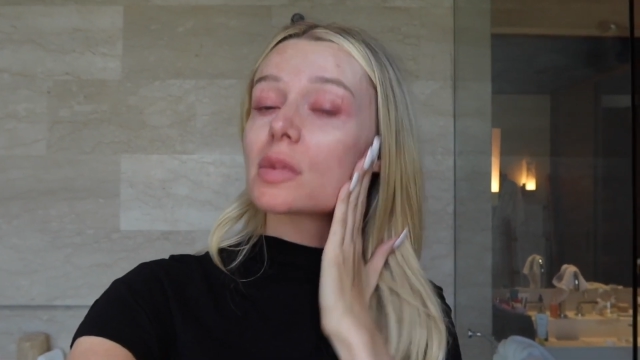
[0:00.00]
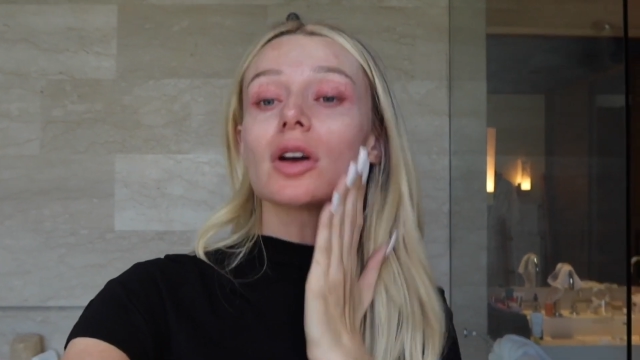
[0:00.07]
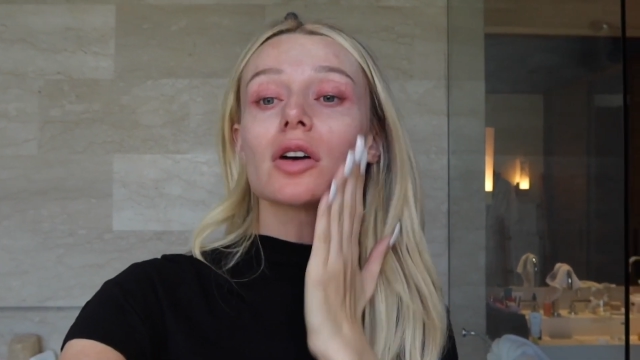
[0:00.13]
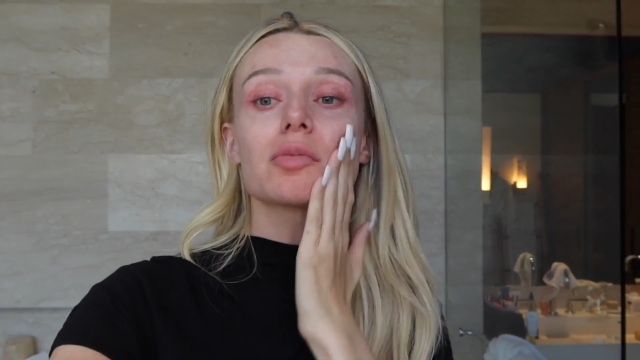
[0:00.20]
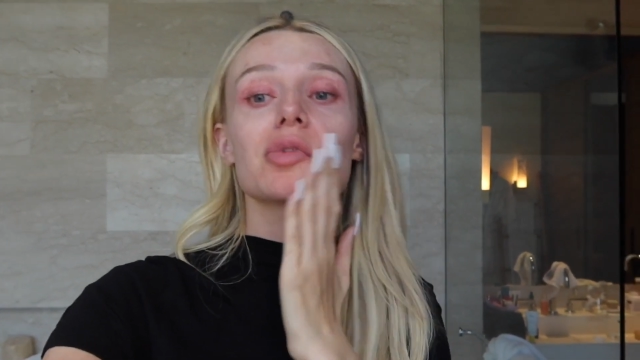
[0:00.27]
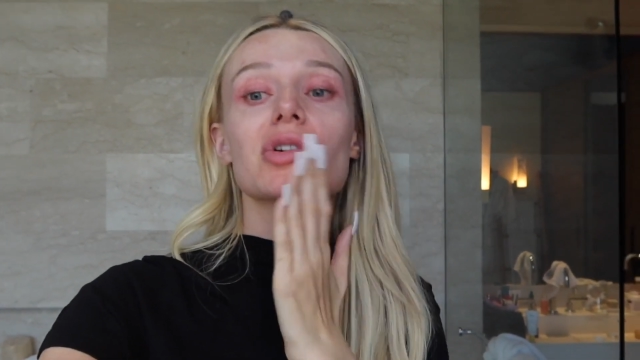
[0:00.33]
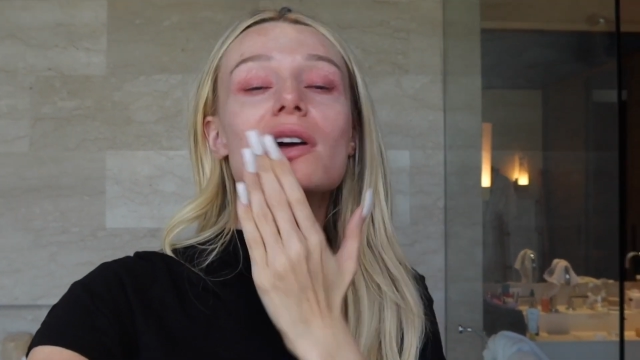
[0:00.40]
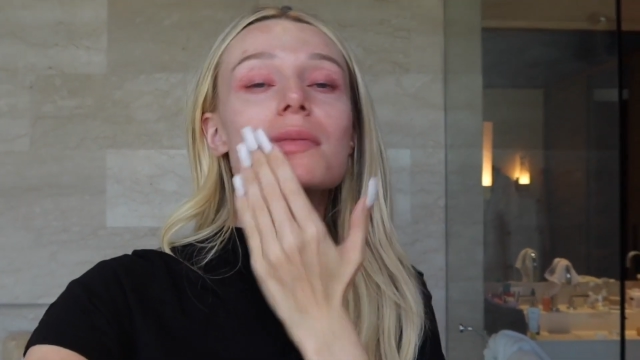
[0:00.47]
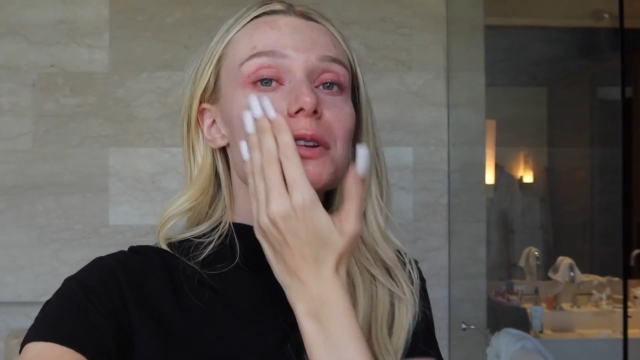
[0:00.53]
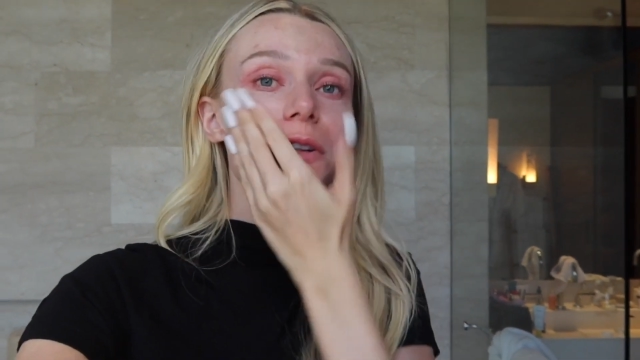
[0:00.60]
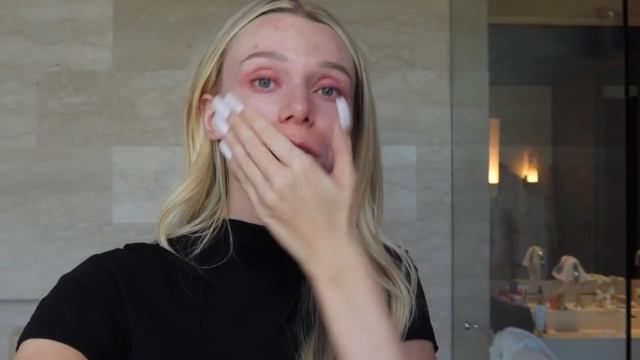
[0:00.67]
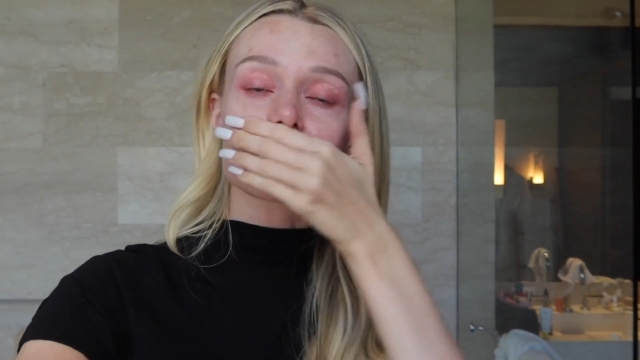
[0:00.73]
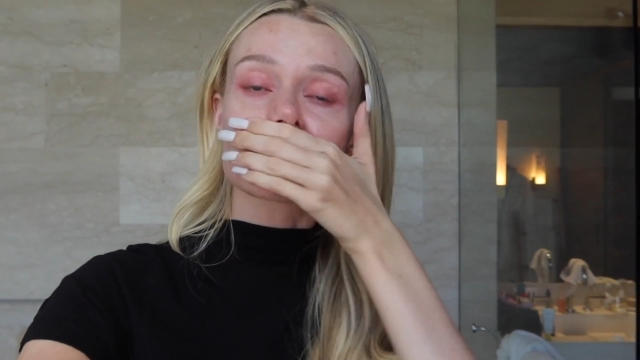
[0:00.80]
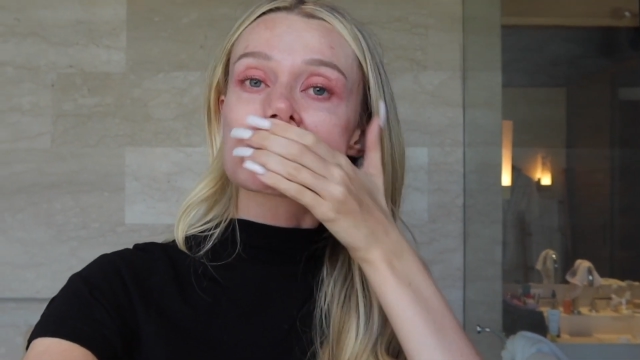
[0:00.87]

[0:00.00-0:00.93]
of primers.